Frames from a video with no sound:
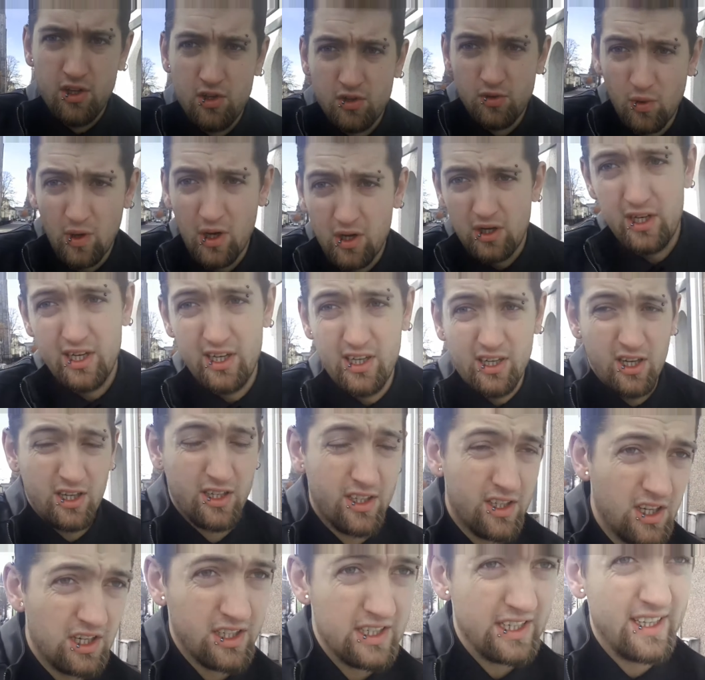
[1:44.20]
well,
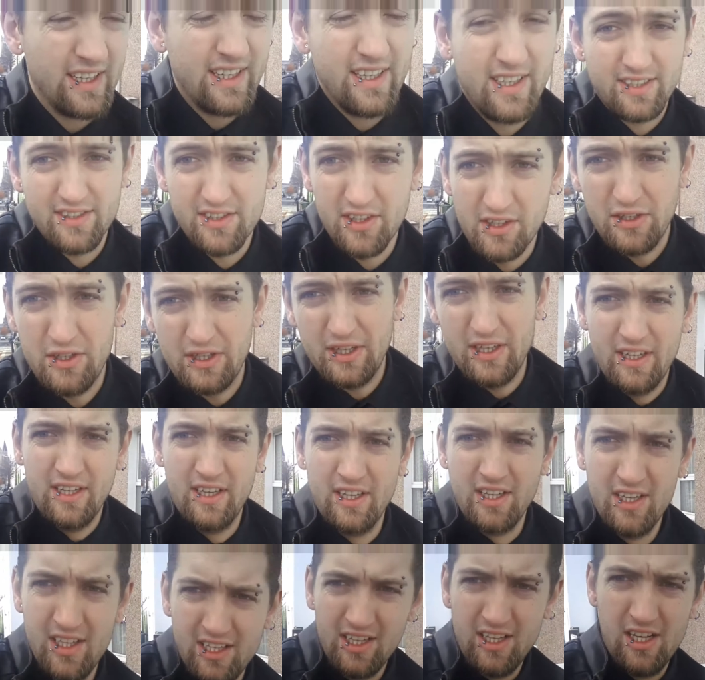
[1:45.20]
God, so
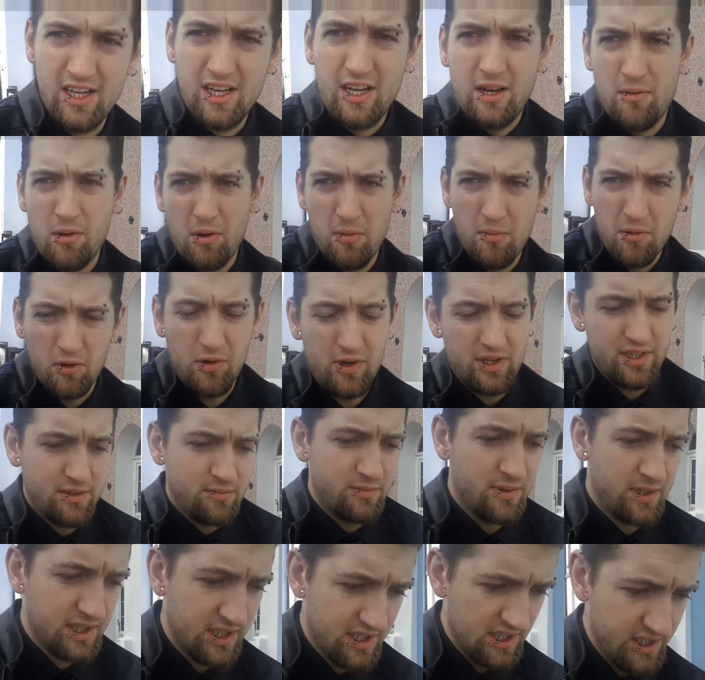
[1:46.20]
I'm on my way to
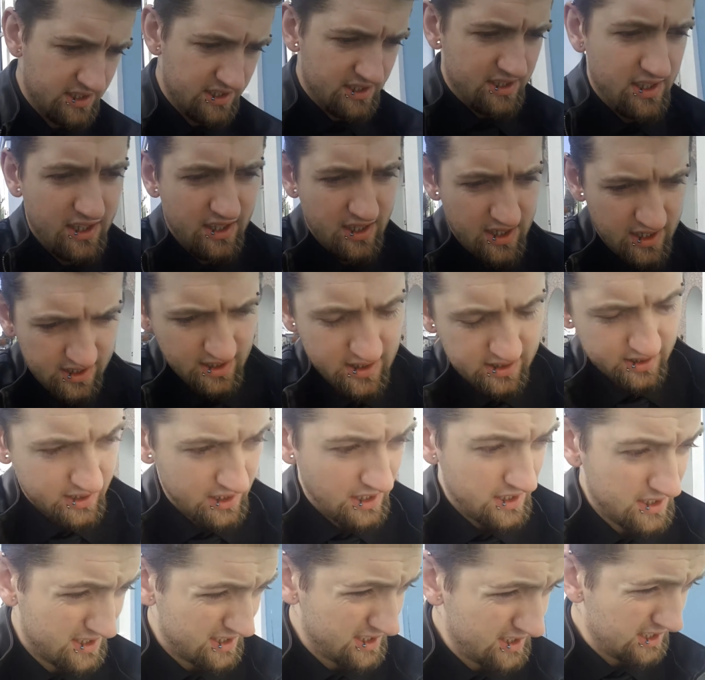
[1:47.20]
meet Kirsty.
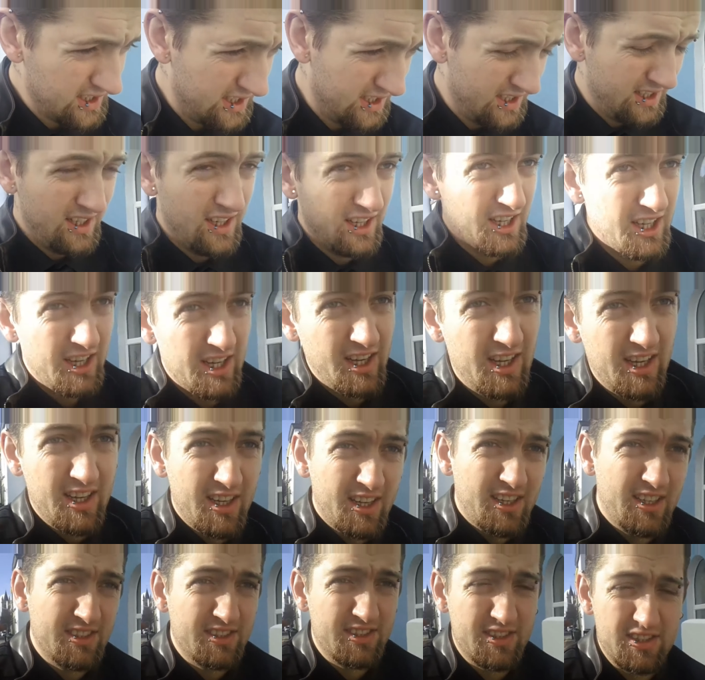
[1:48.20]
Kirsty
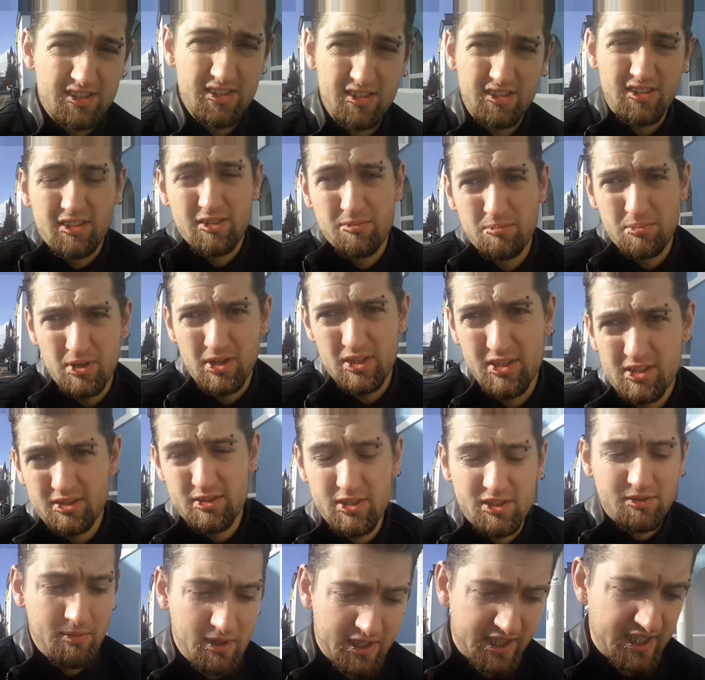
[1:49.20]
is the
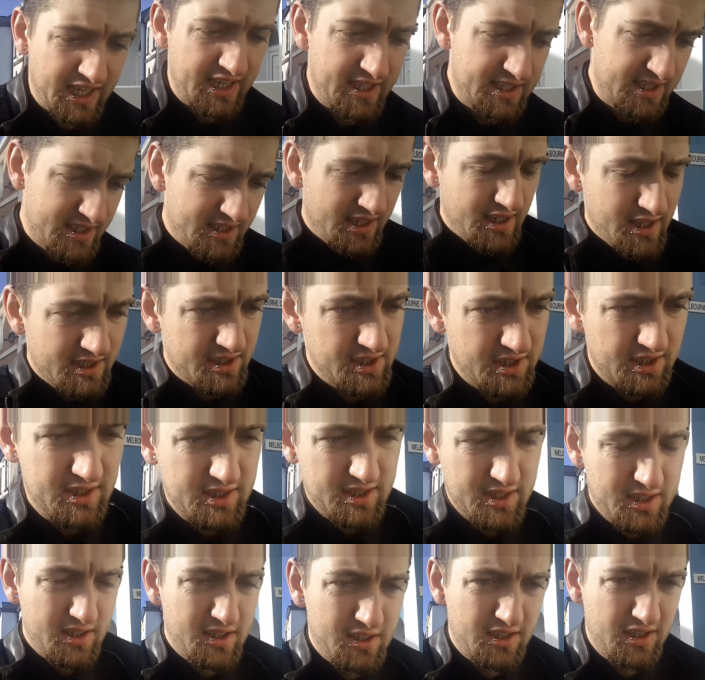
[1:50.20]
is my guest. She's
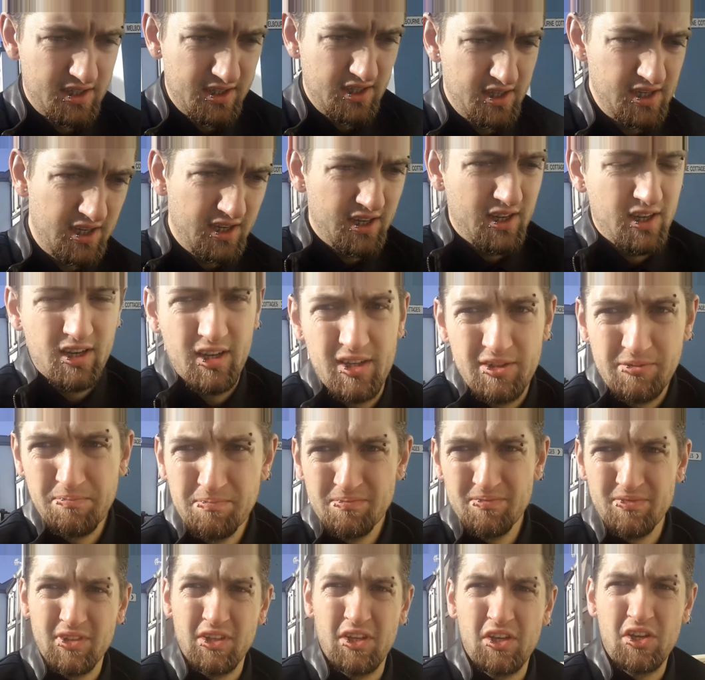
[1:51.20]
the uh,
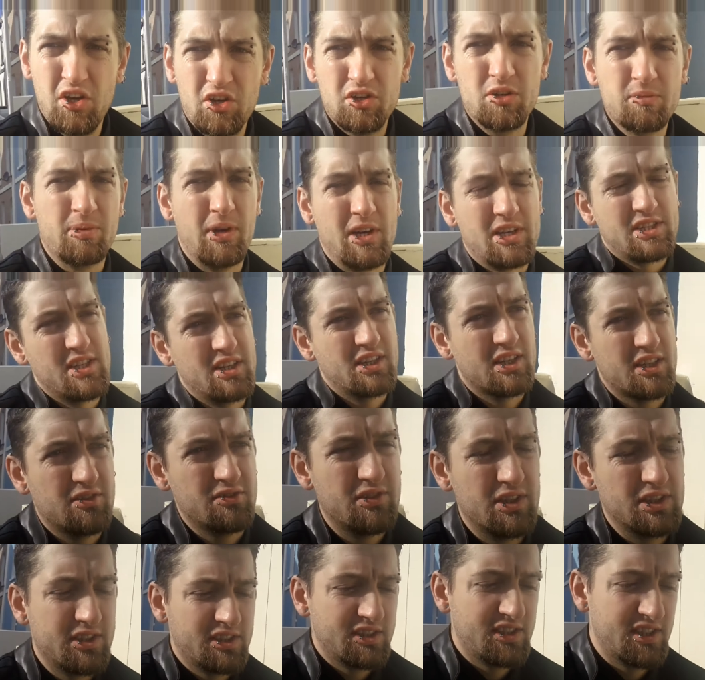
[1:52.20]
only person I could
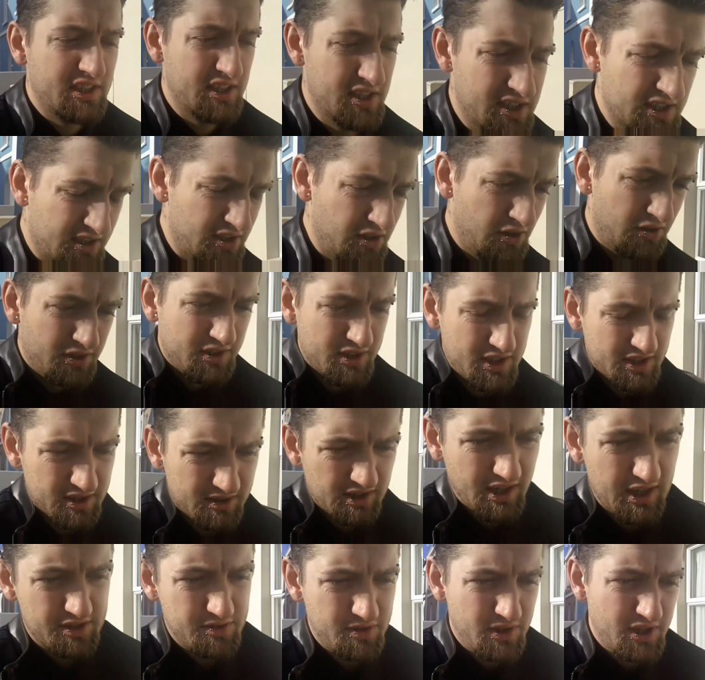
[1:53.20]
really see going to the
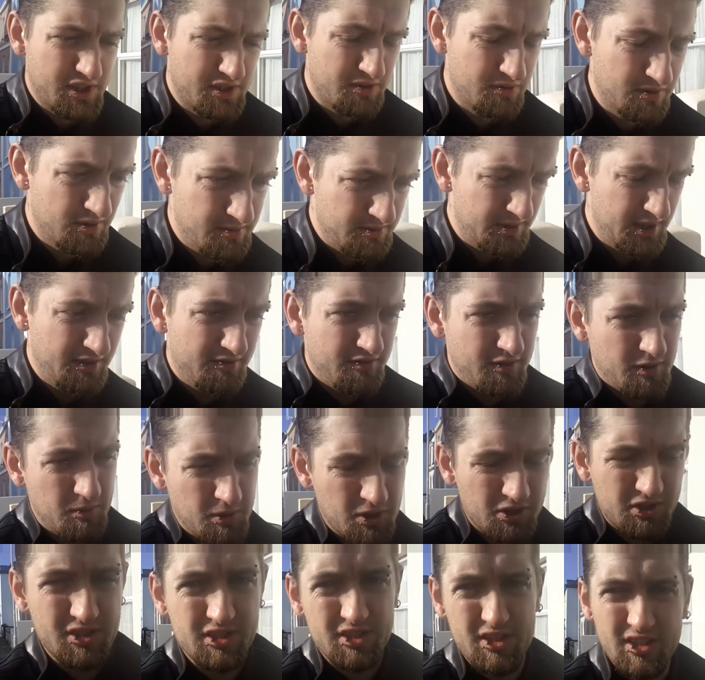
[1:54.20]
graduation with me, if I'm
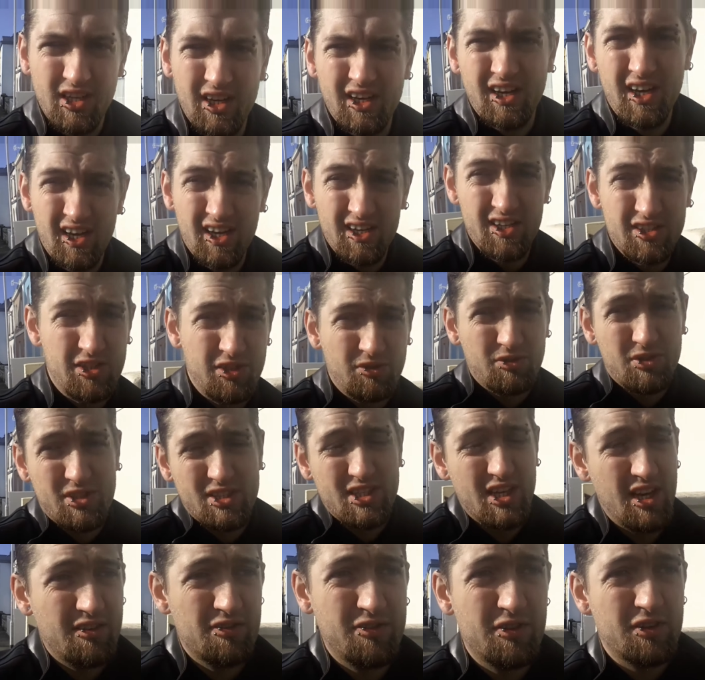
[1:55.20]
honest. She was
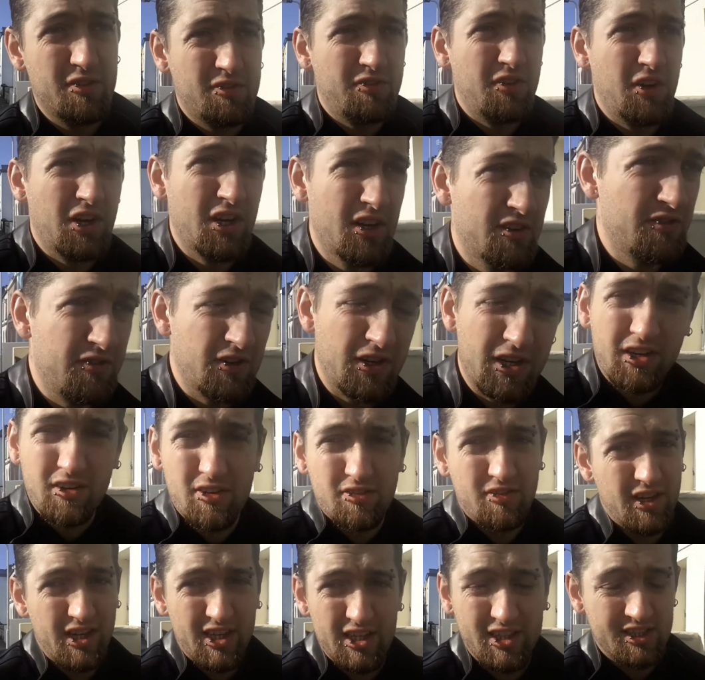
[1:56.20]
there for the three
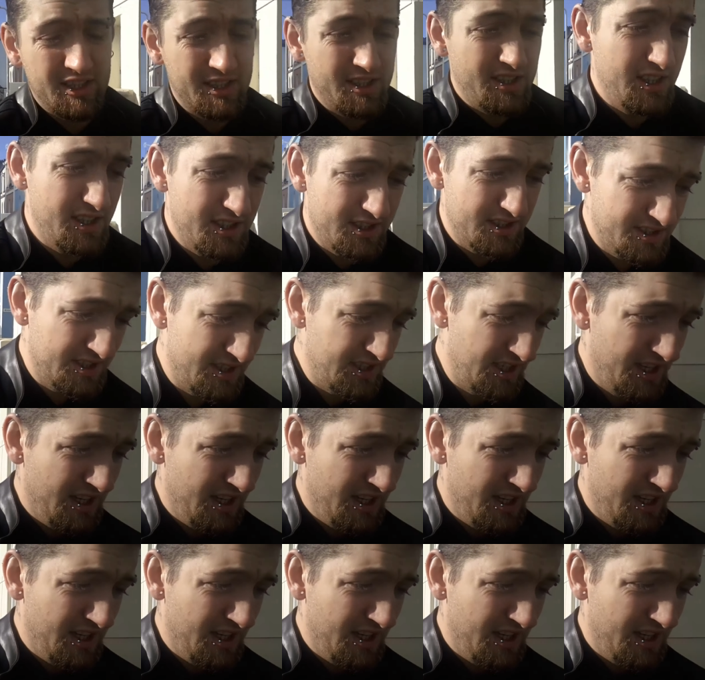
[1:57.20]
freaking years,